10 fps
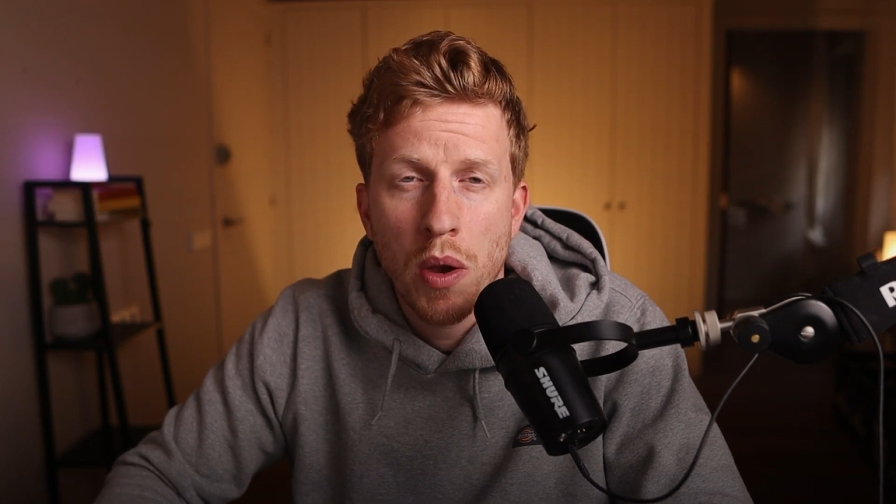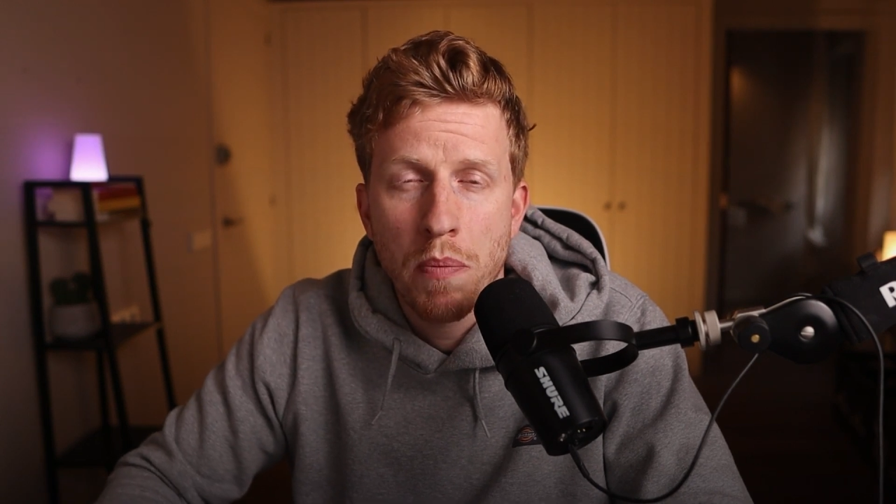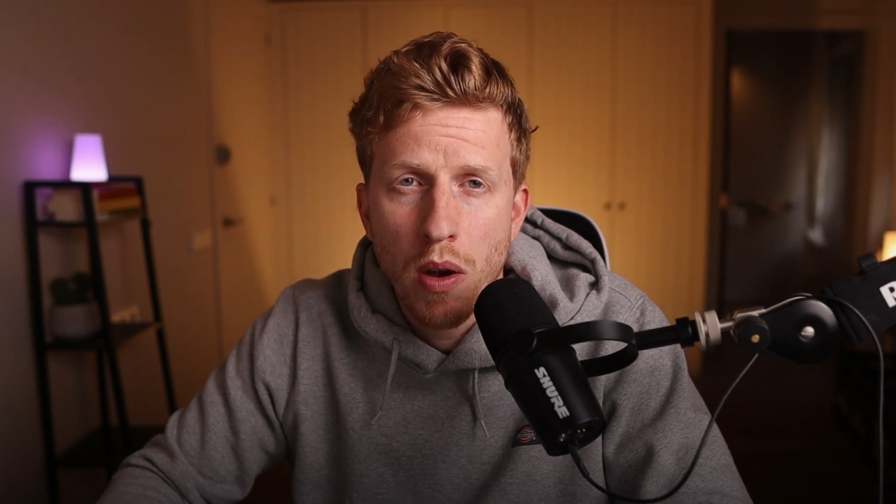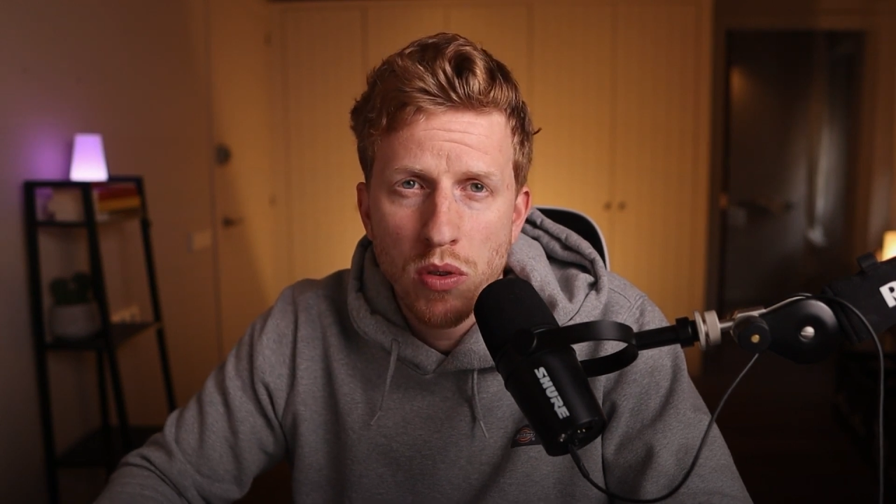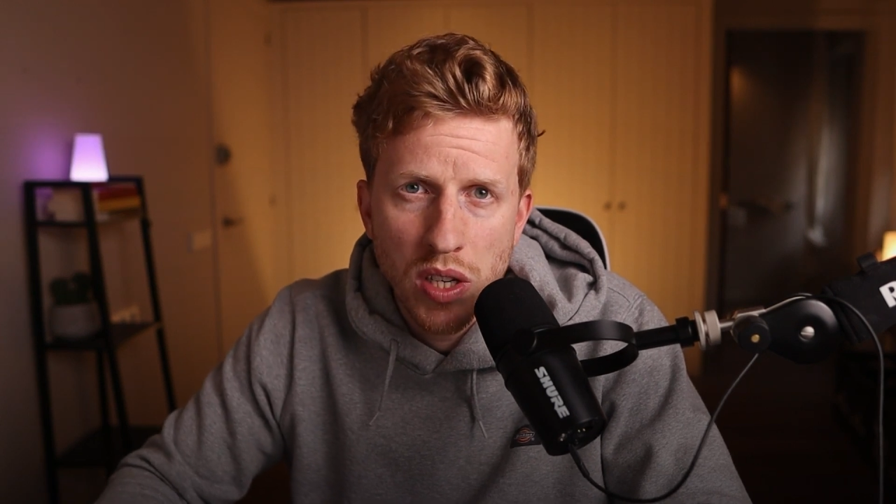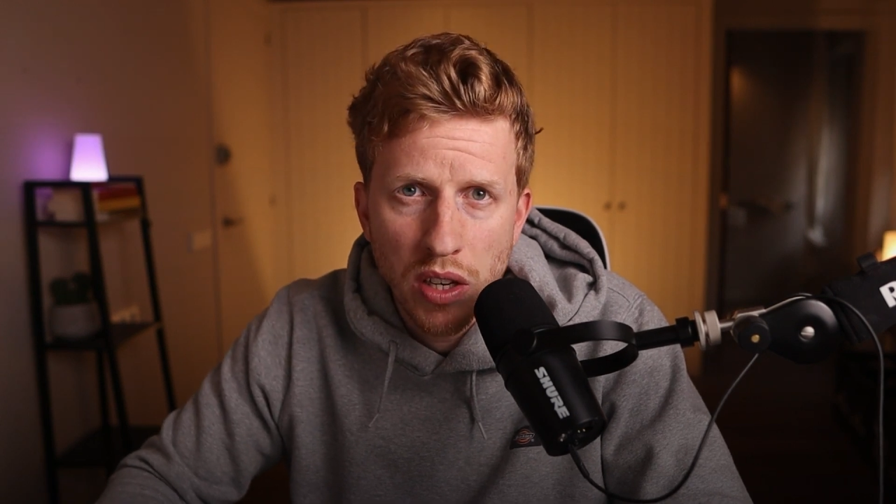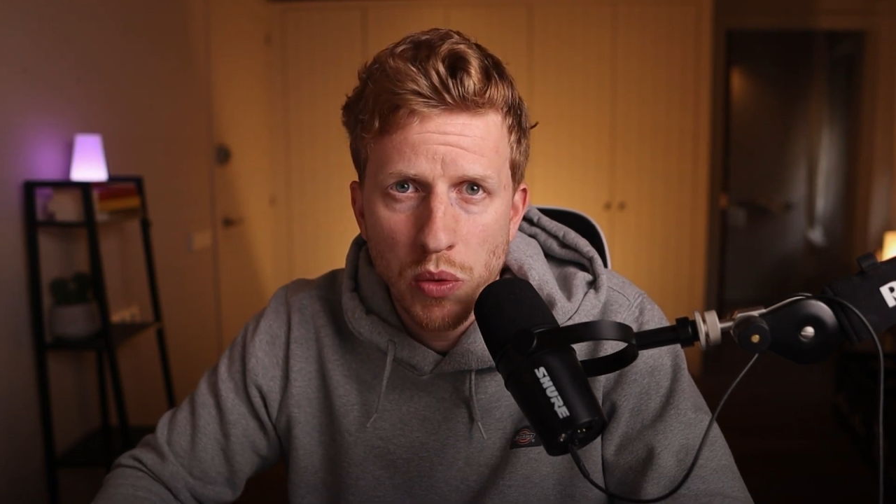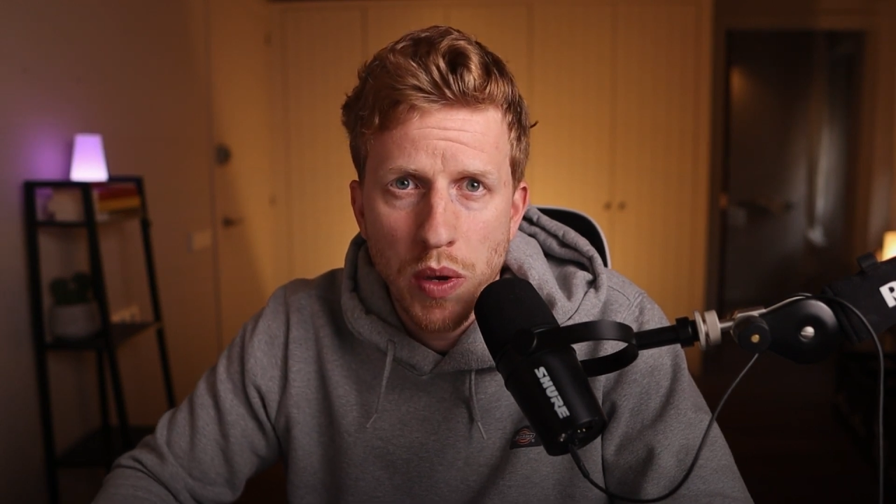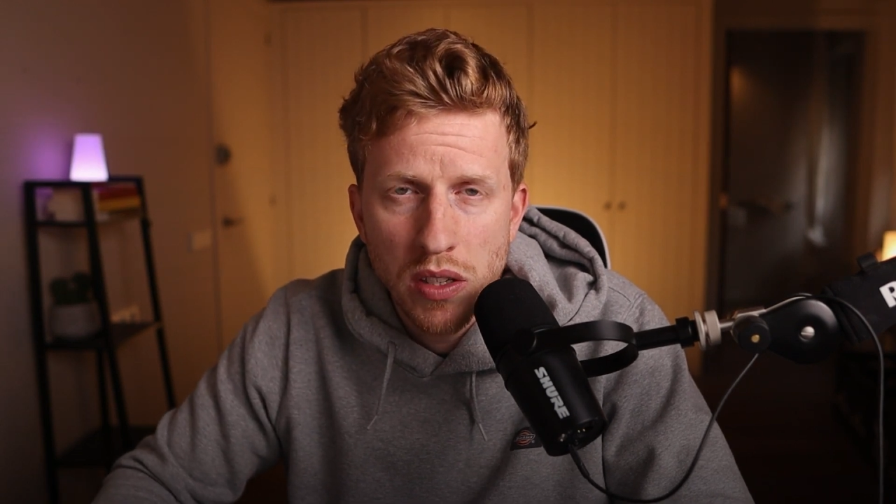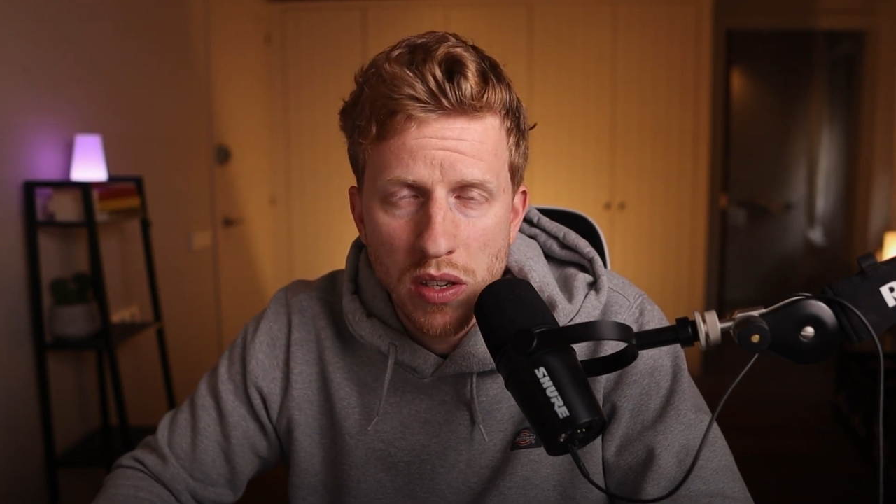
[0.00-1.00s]
about 6
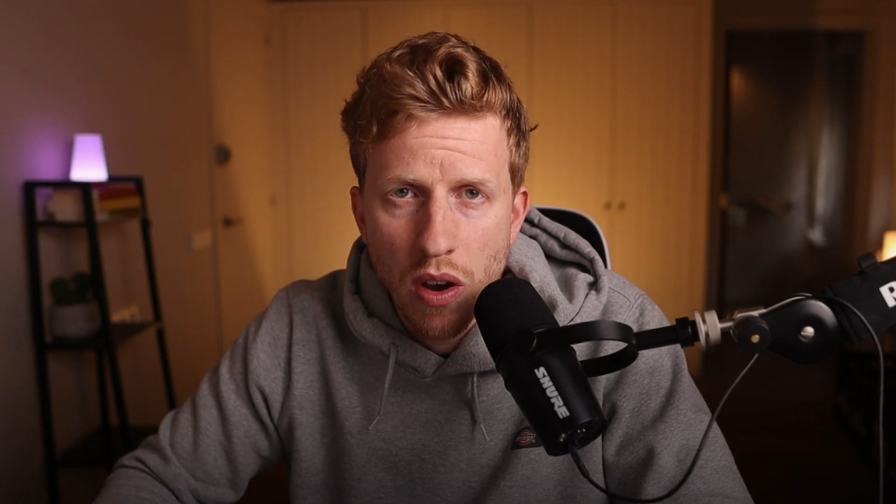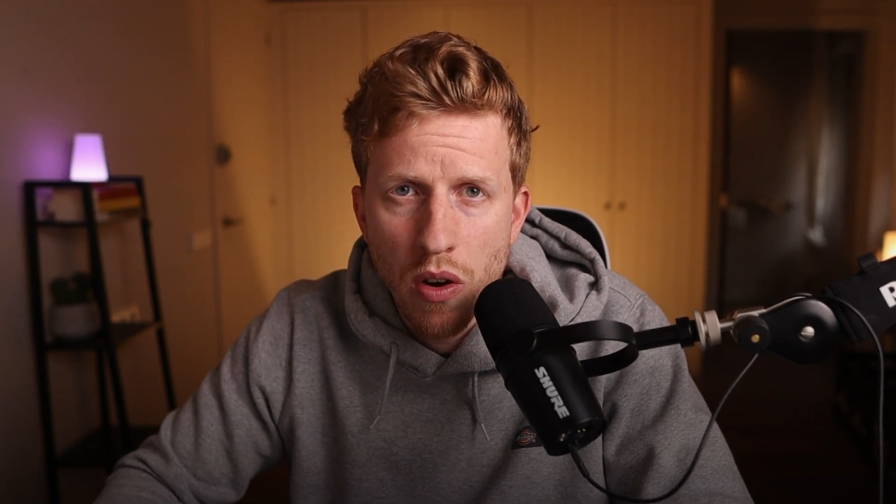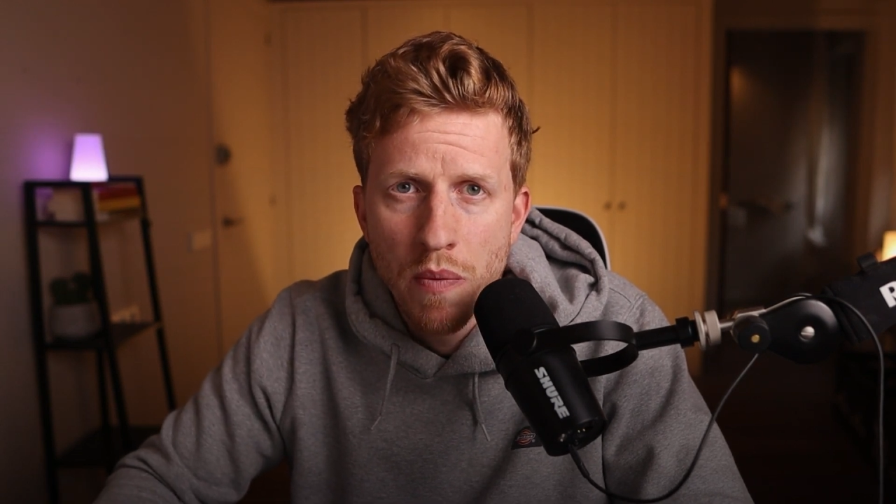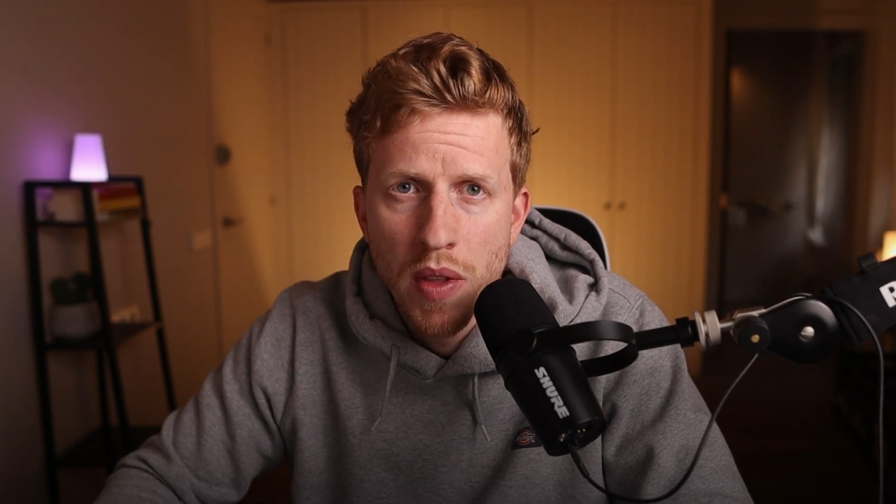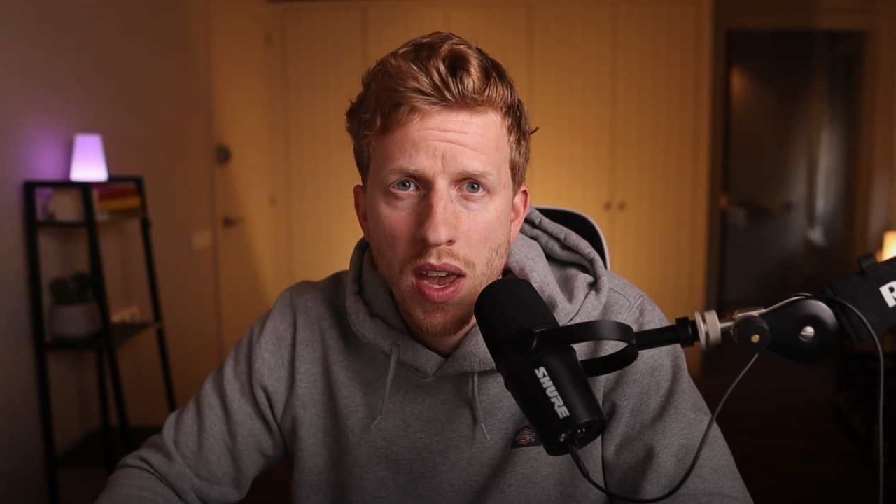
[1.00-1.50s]
weeks ago,